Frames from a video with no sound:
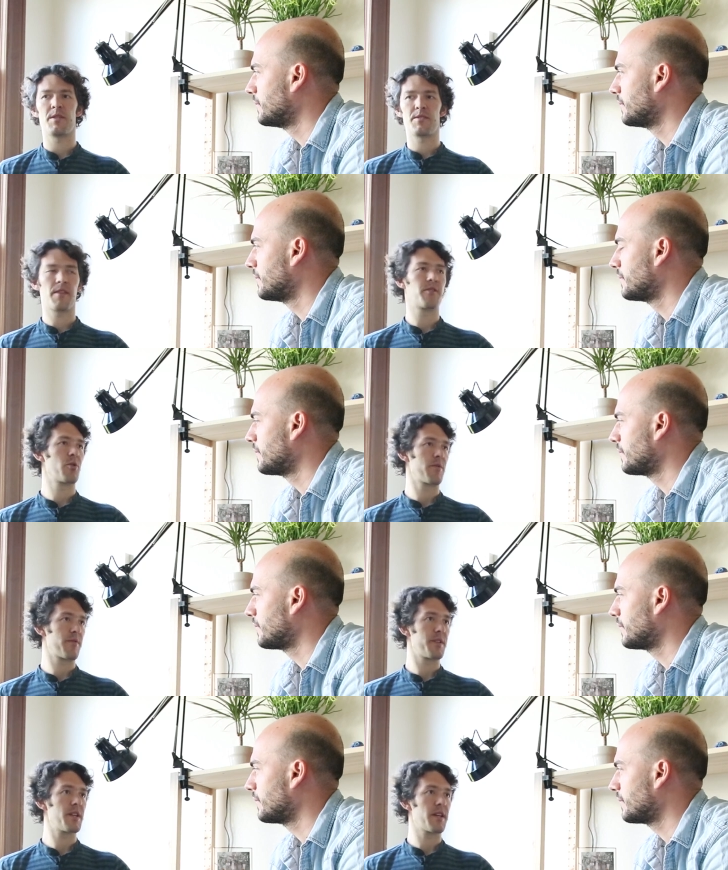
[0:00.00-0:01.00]
Speaker 1: me set the tone
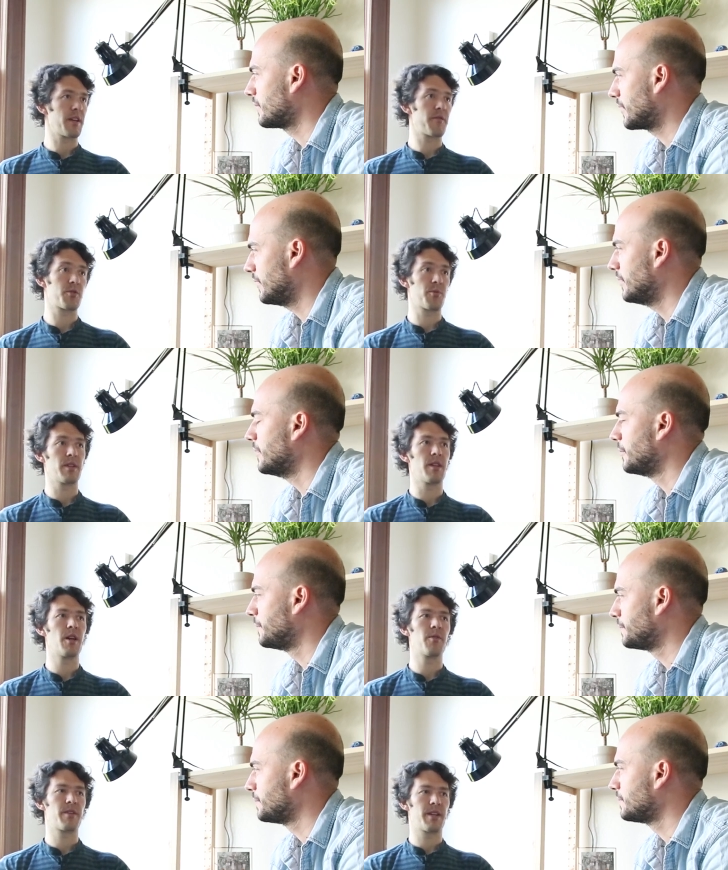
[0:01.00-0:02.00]
for the day. If it's really
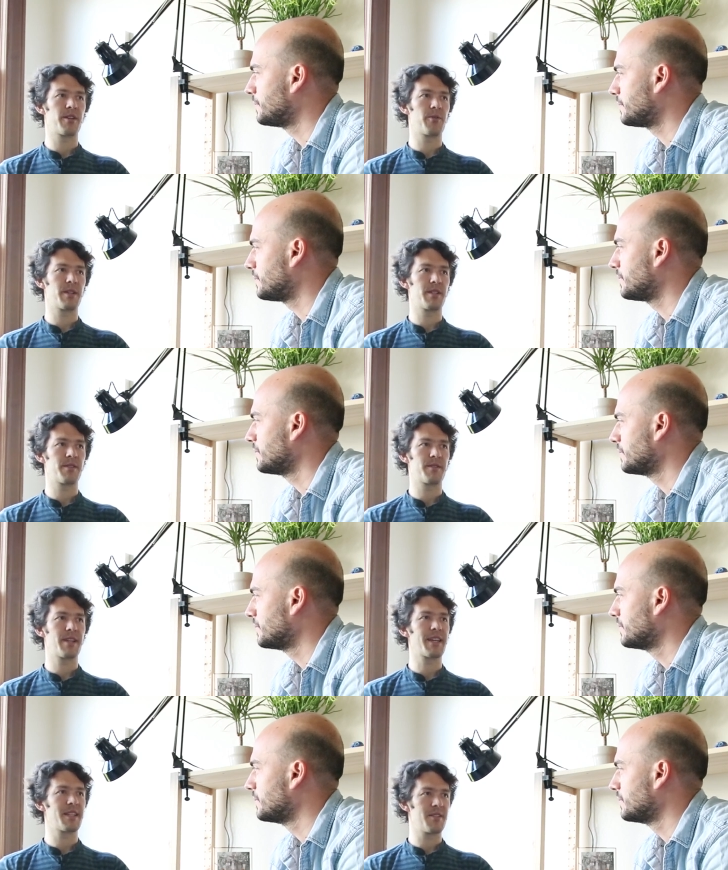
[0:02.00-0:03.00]
low, then I know I need to
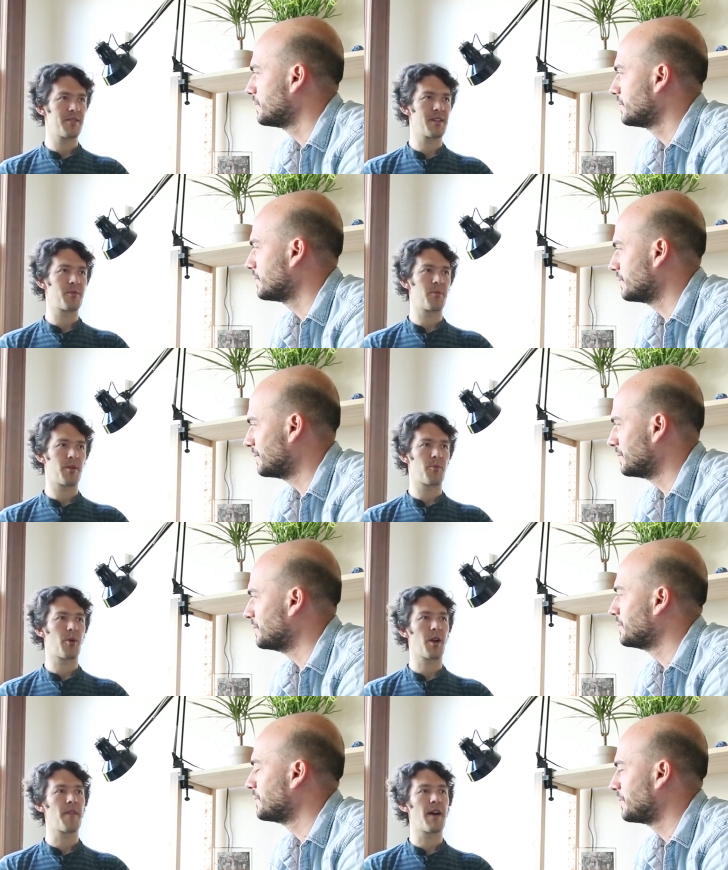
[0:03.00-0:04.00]
take it easy and
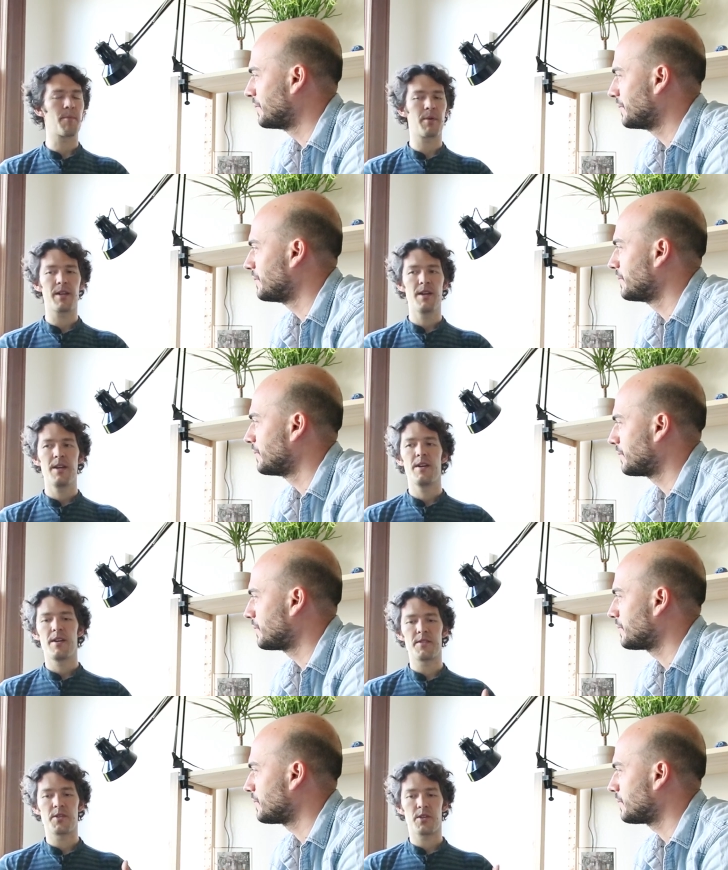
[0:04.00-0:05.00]
work on that. But
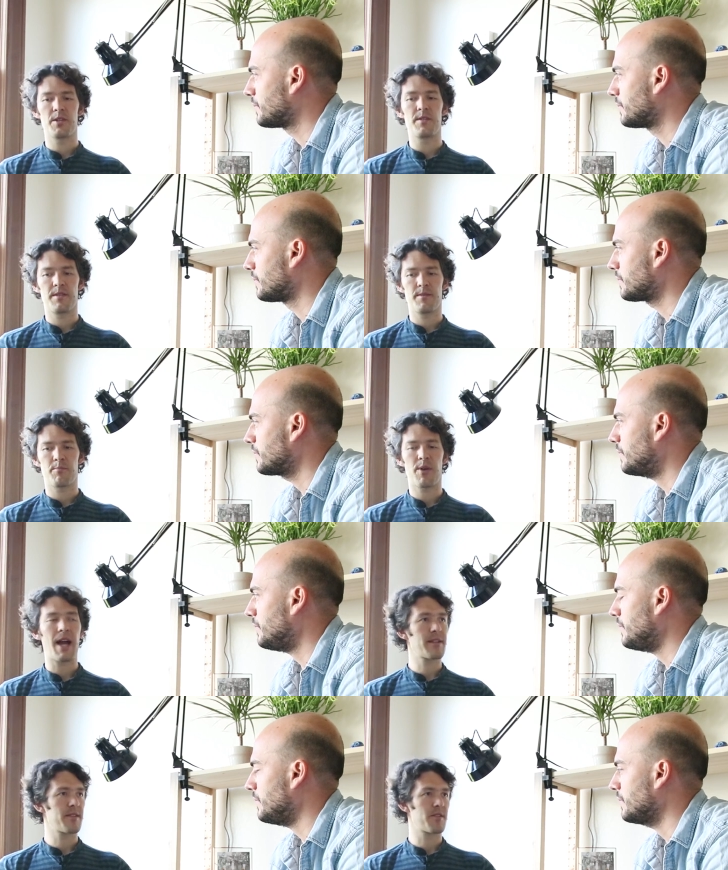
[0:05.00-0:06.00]
it's a good
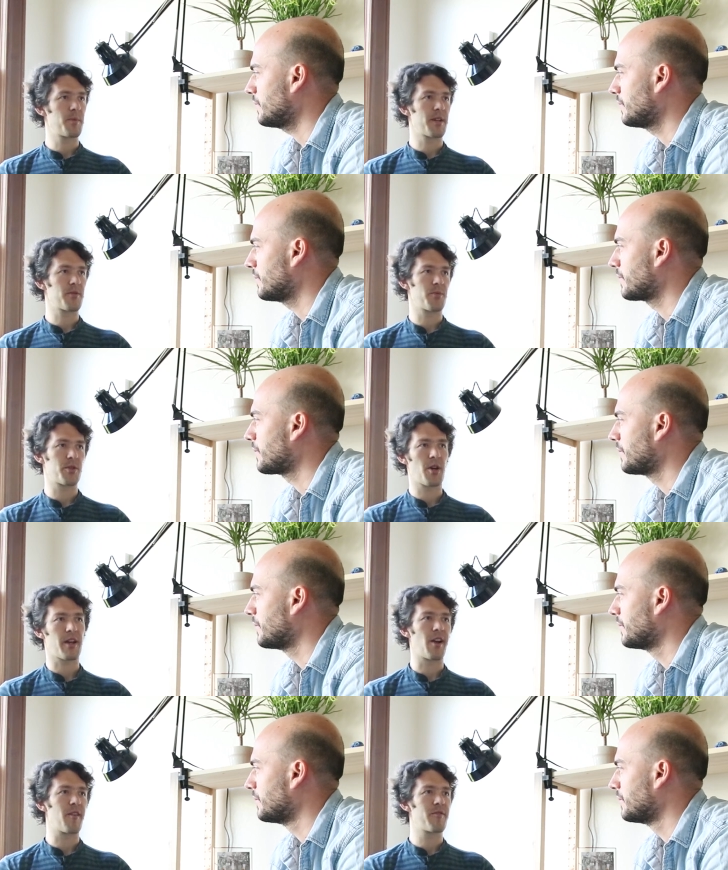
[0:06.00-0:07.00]
practice, because we were
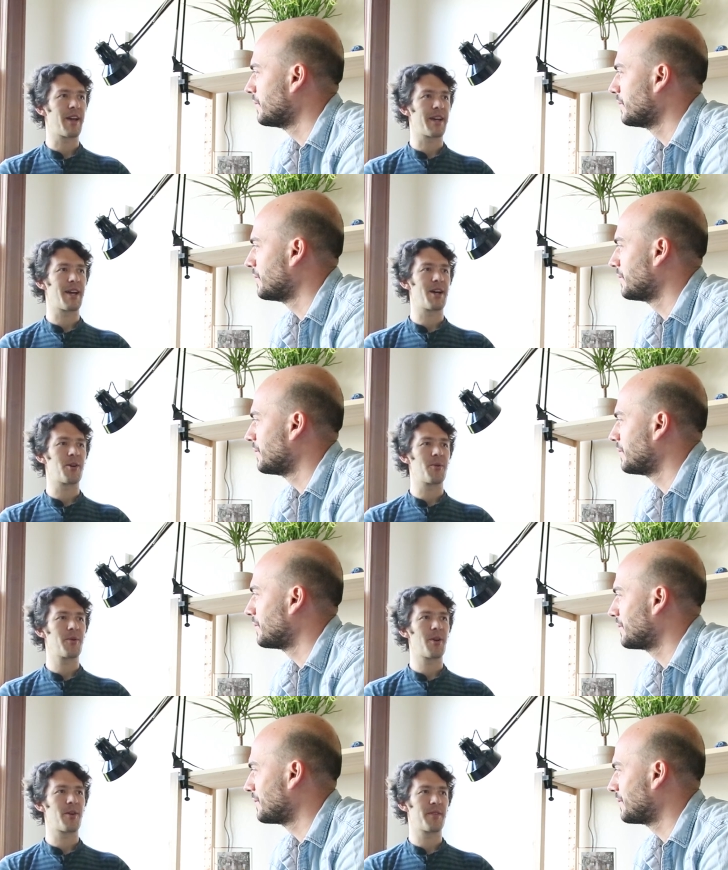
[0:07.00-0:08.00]
talking offline how
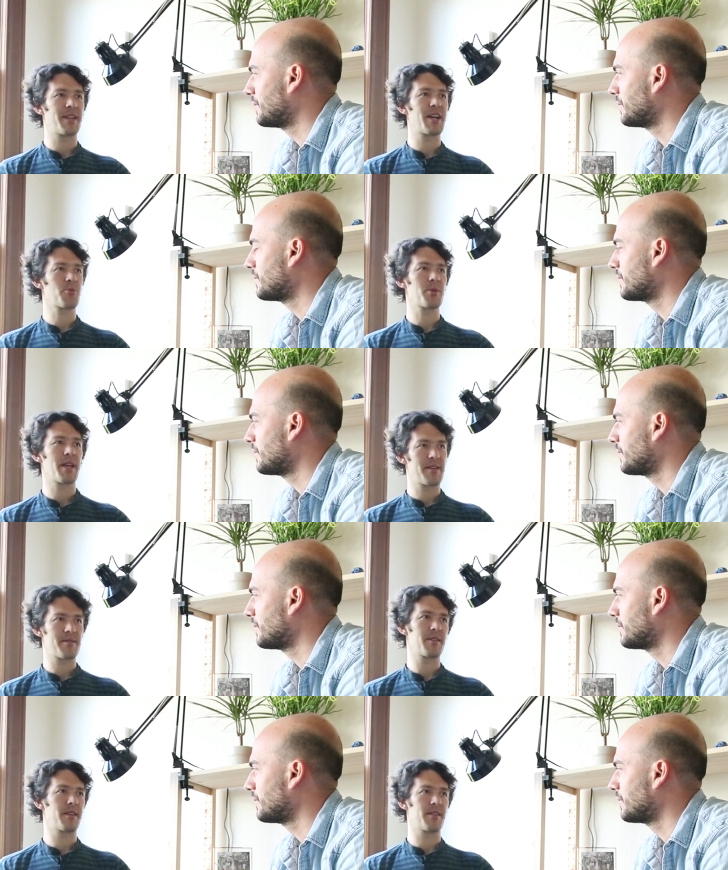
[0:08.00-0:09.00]
the natural
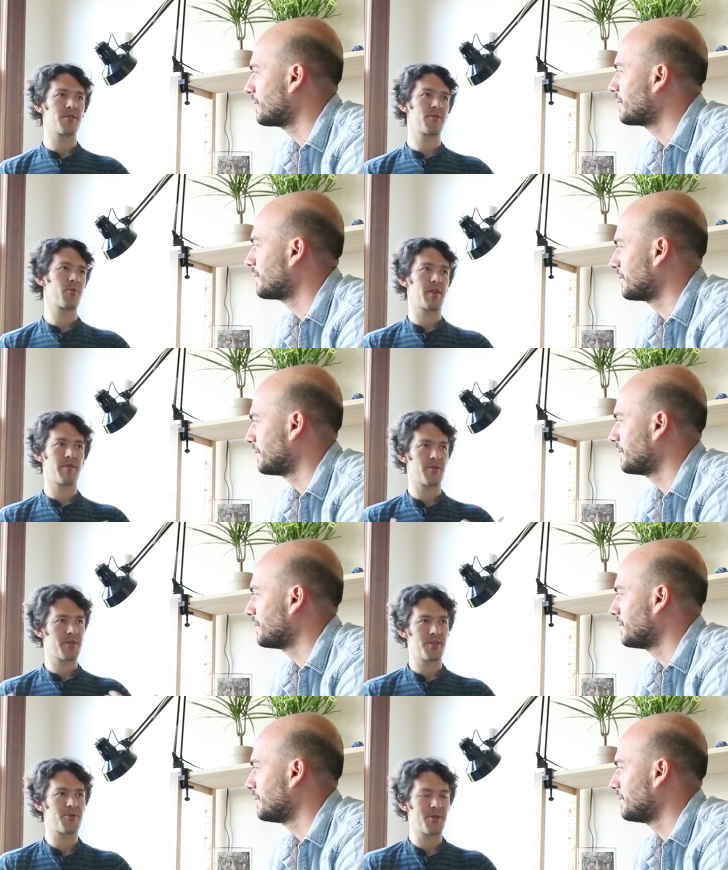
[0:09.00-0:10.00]
tendency in 21st
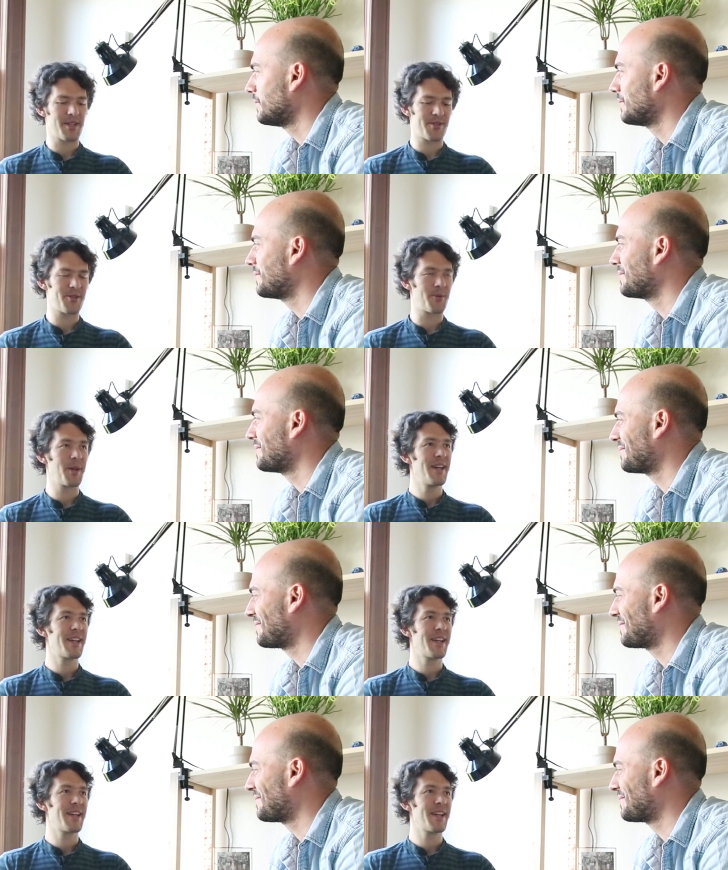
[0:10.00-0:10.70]
century is to